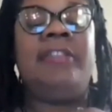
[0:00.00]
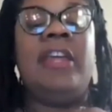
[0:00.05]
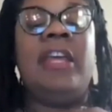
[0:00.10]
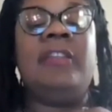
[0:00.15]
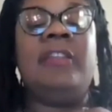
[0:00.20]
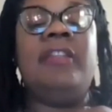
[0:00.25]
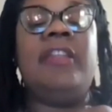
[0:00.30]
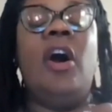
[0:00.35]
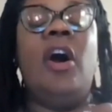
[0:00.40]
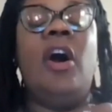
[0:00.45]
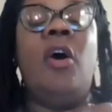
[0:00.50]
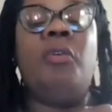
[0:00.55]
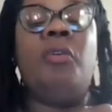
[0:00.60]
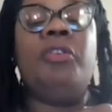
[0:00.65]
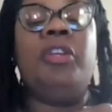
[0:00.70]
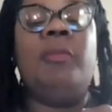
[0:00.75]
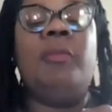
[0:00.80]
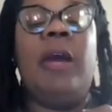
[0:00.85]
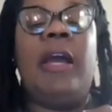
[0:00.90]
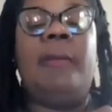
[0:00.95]
I think the
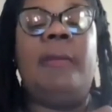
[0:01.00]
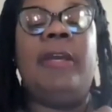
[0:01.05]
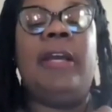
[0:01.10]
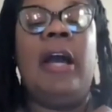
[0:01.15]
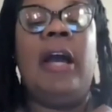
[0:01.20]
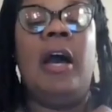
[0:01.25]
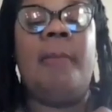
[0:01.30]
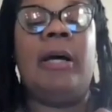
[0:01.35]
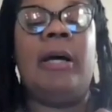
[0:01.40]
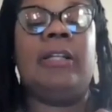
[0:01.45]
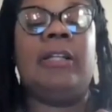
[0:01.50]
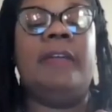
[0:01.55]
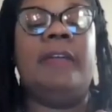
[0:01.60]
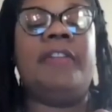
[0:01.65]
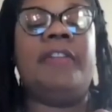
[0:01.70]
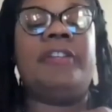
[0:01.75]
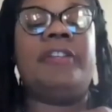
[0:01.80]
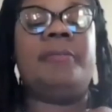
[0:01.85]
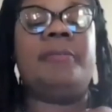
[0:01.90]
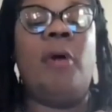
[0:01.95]
only way we come out
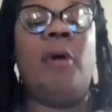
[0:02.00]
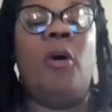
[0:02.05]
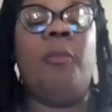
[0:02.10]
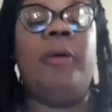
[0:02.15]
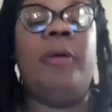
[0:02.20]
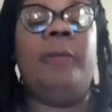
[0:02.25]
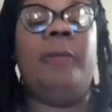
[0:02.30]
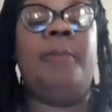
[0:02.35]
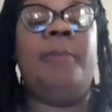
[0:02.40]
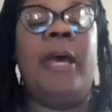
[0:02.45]
of this moment